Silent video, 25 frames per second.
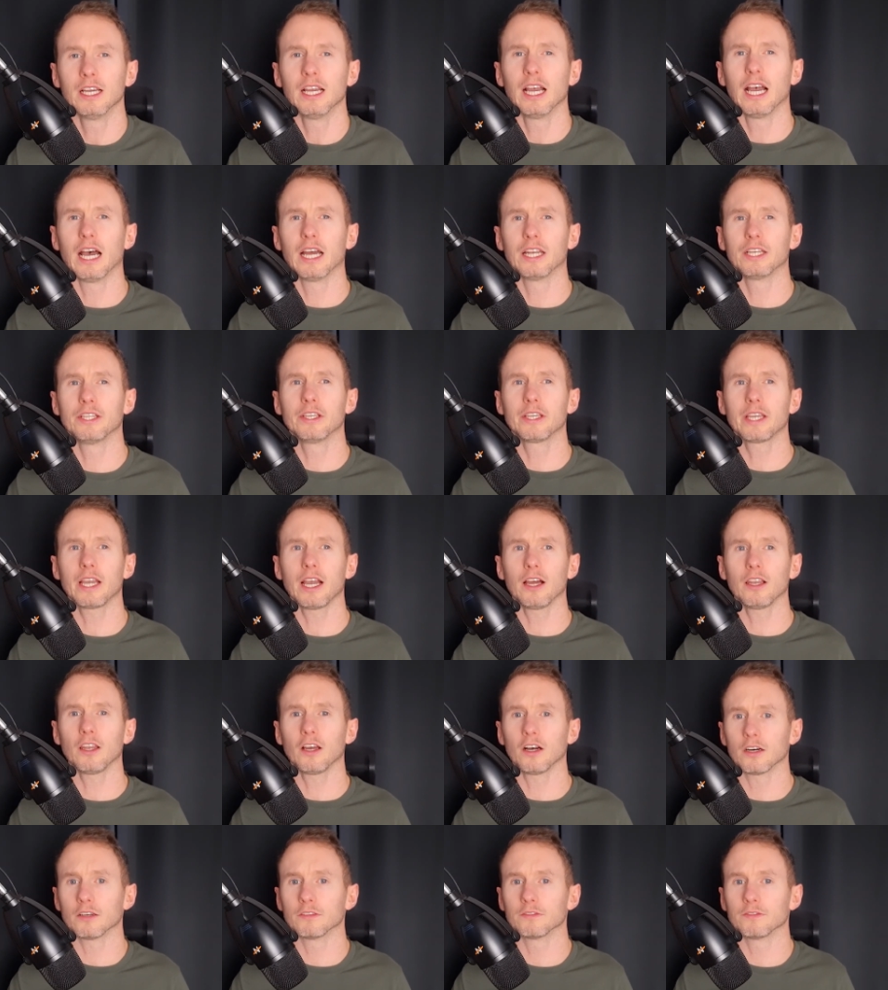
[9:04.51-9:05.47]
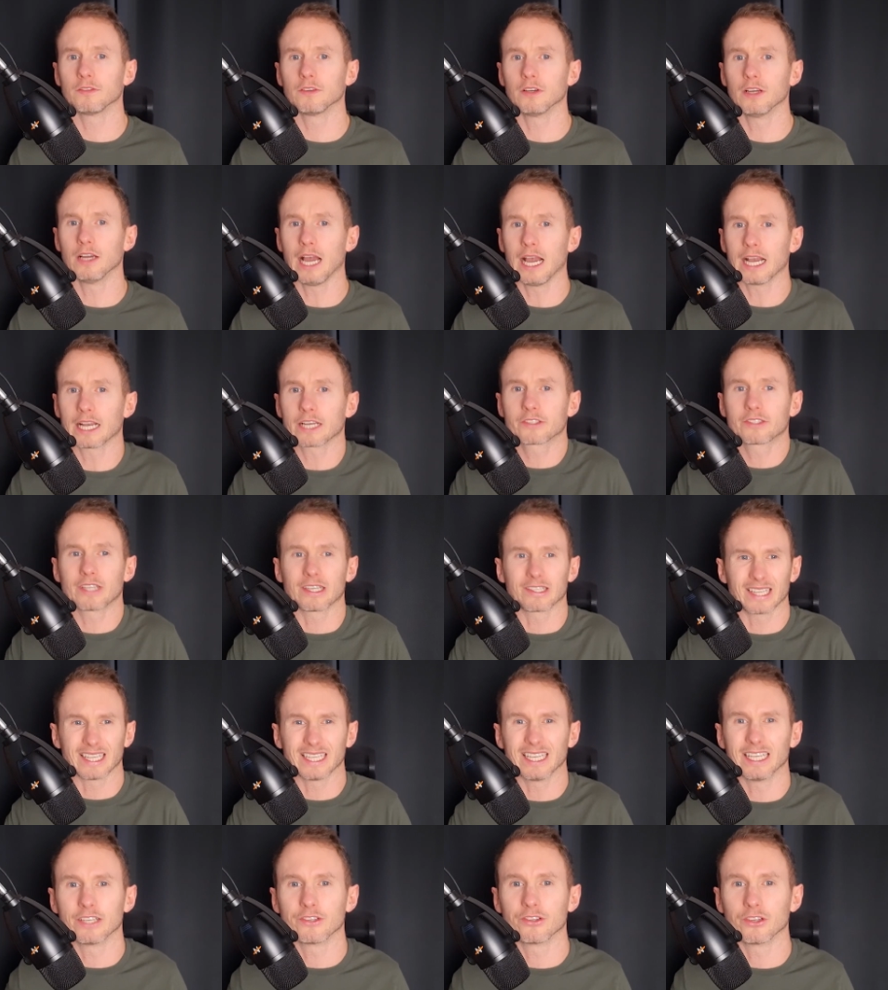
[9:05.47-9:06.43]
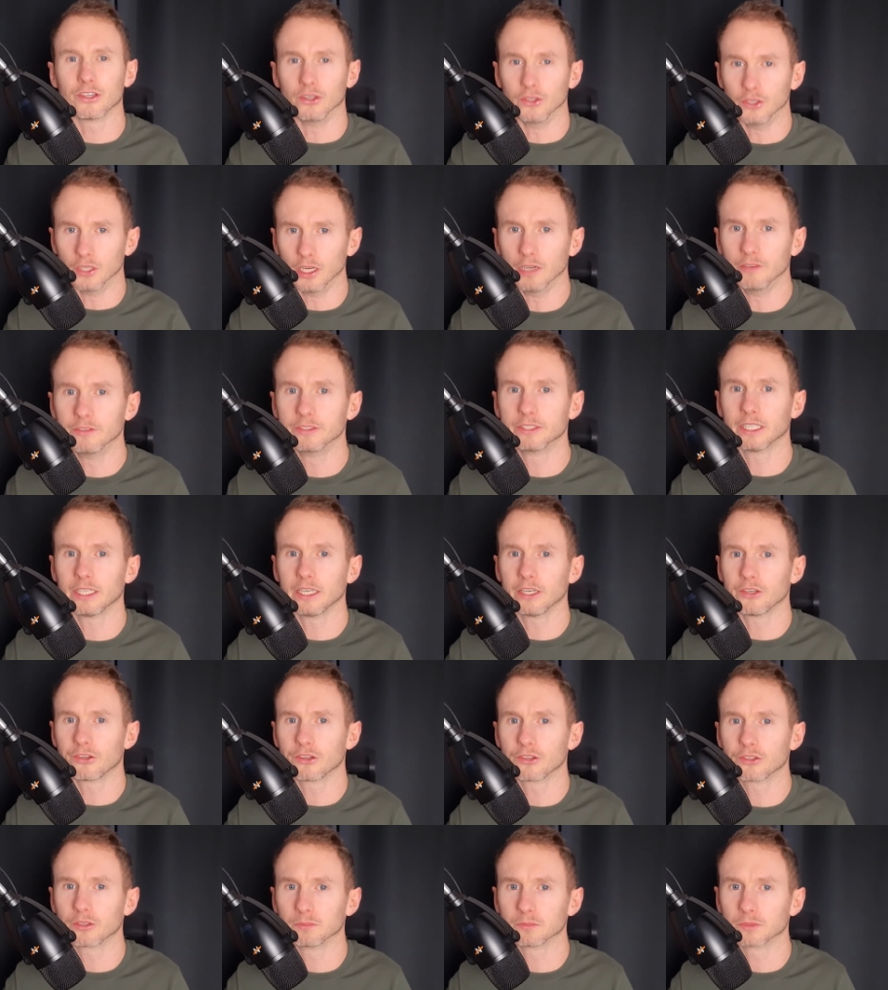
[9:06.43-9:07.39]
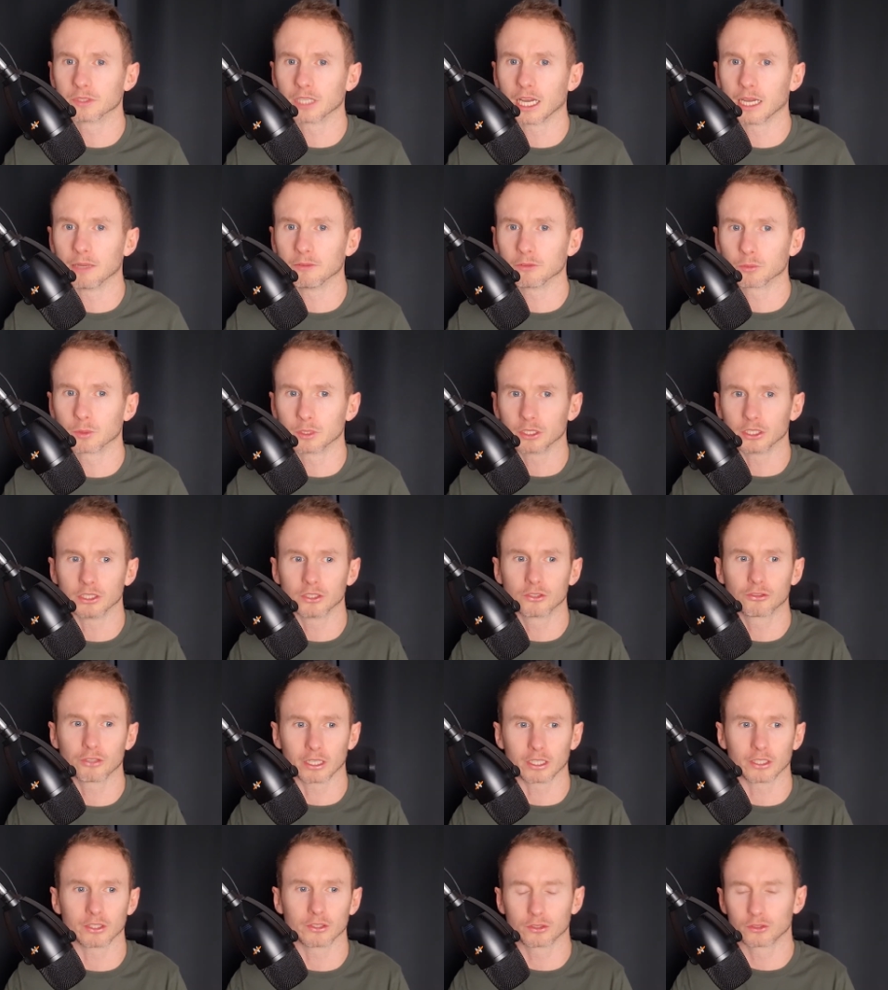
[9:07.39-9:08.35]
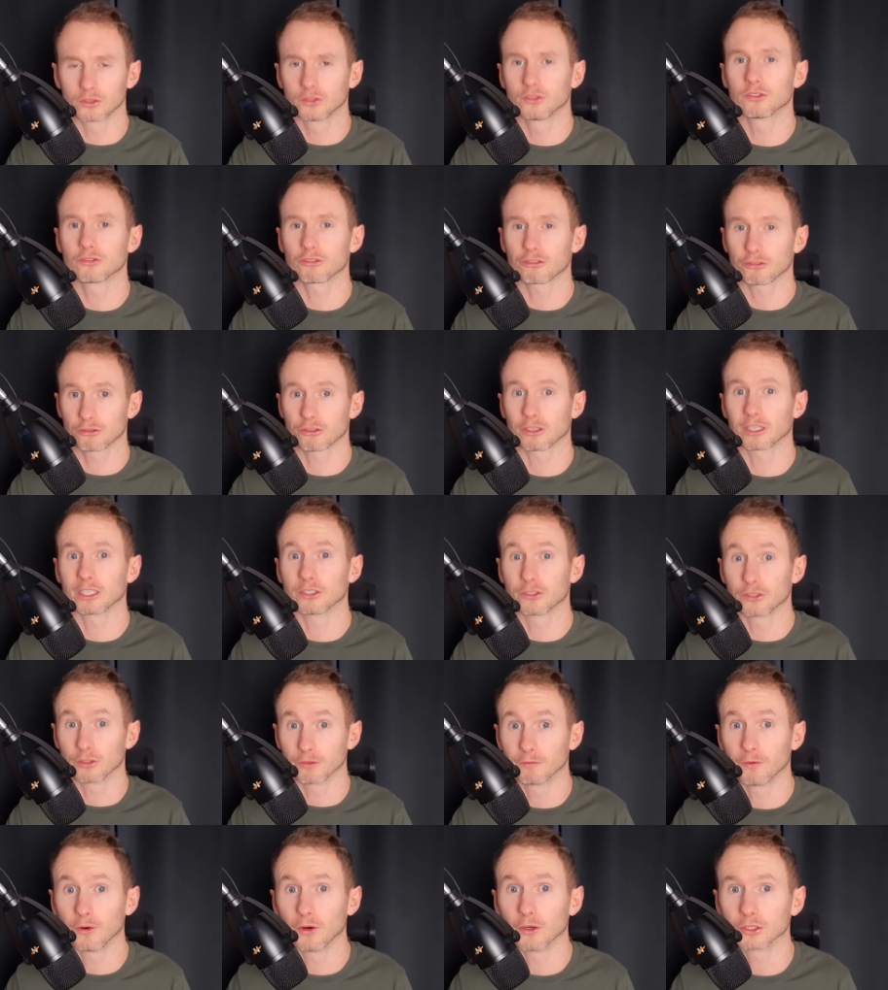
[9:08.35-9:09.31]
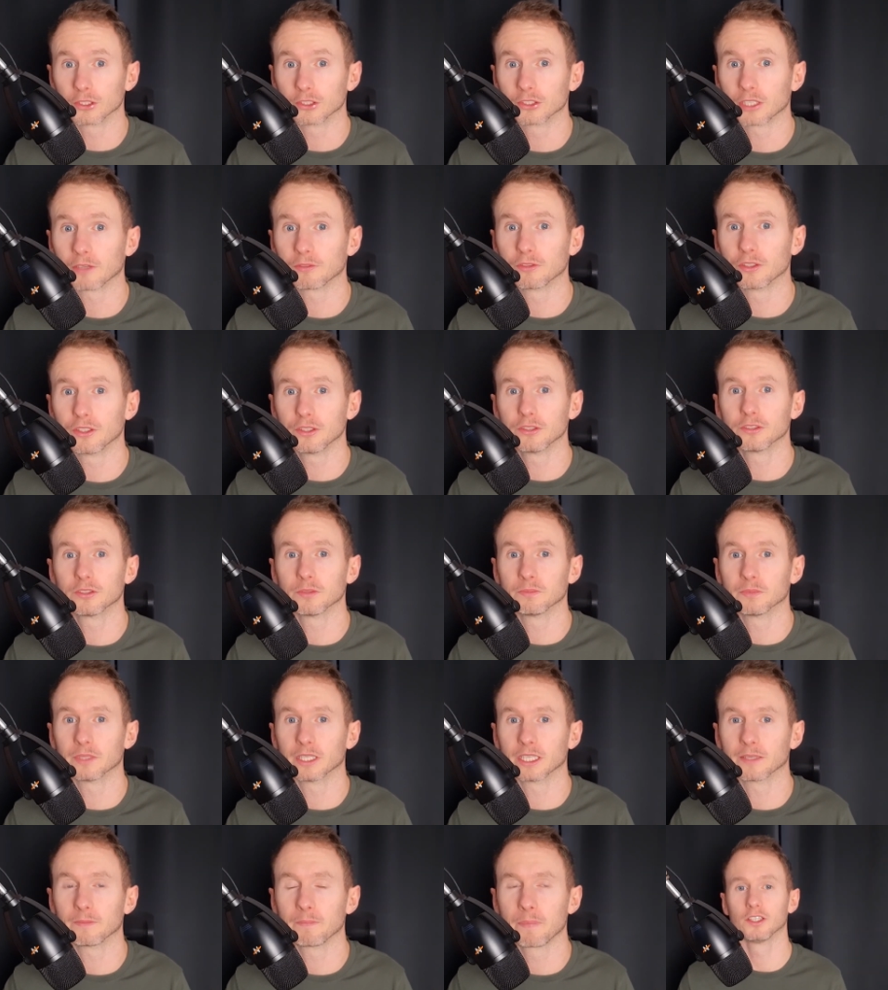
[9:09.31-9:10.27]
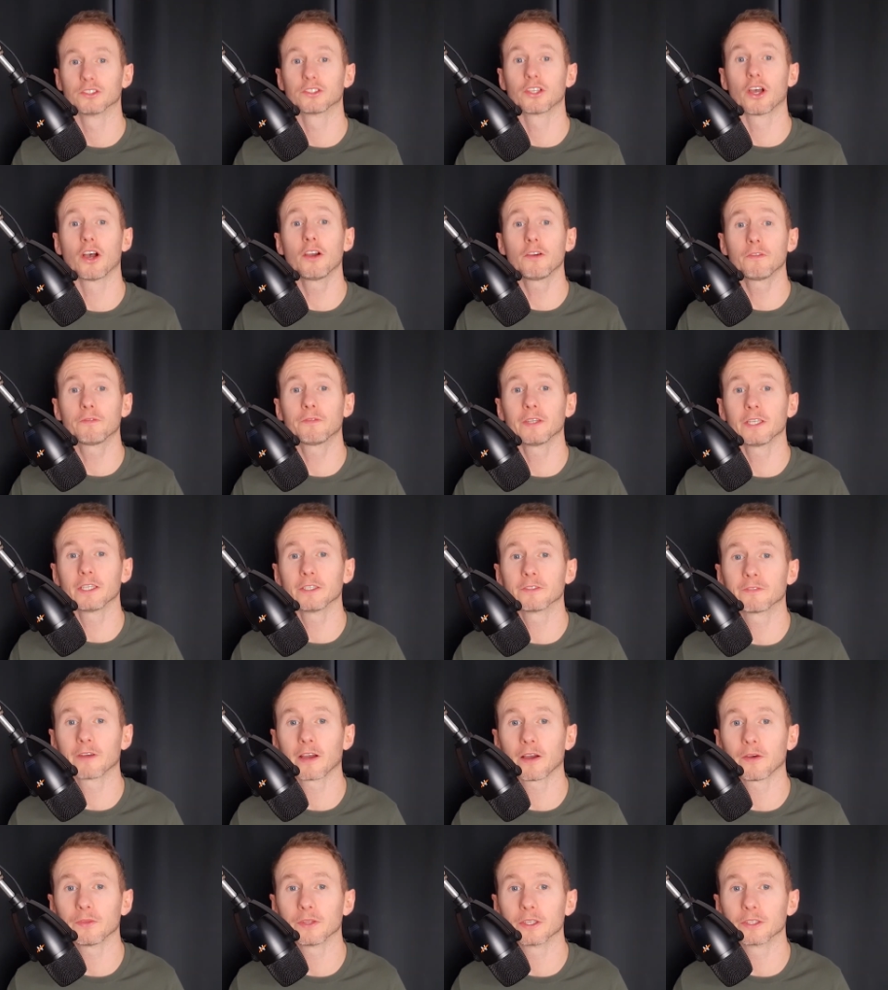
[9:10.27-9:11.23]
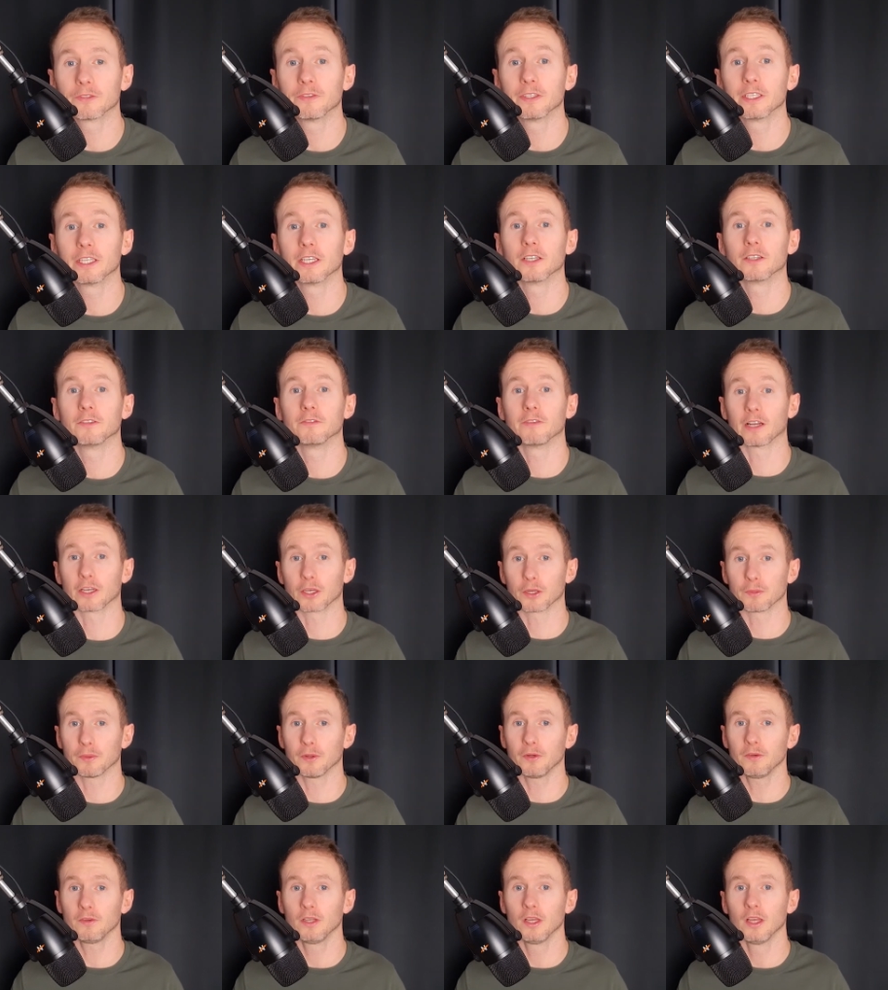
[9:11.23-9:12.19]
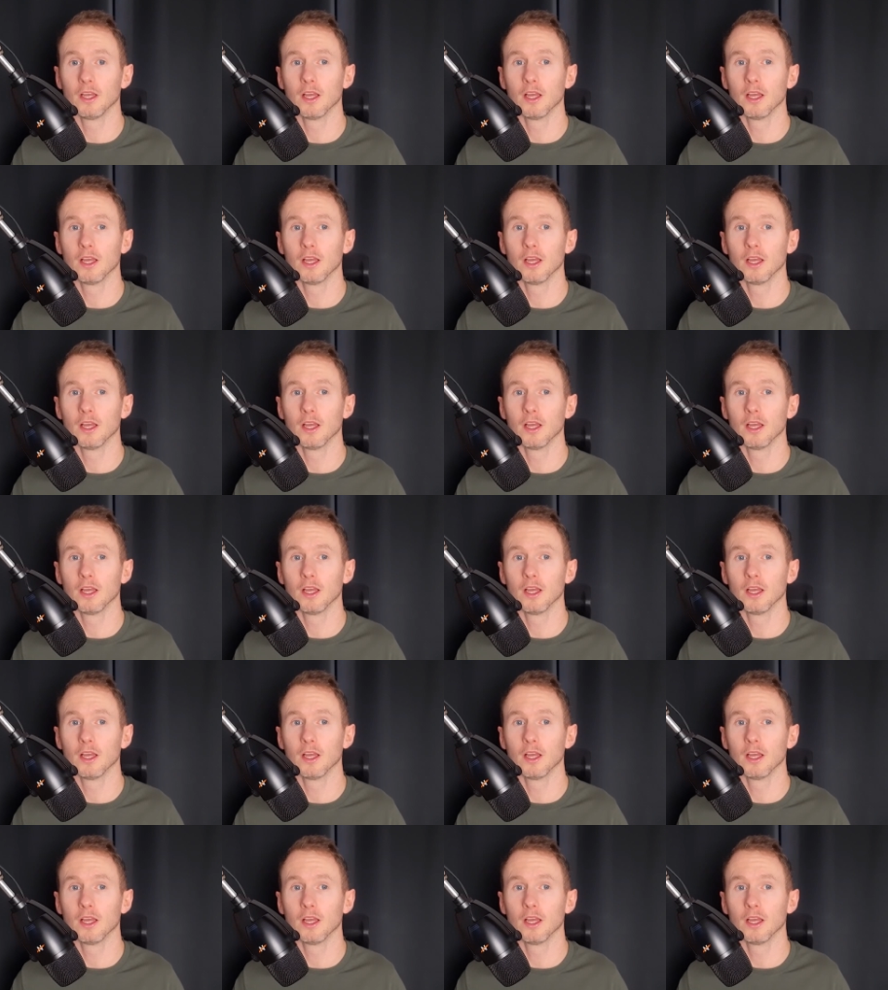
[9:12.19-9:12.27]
And you get a lot of excess energy and nervous energy sometimes when you're trying to force yourself to do something. So hopefully you found this video valuable.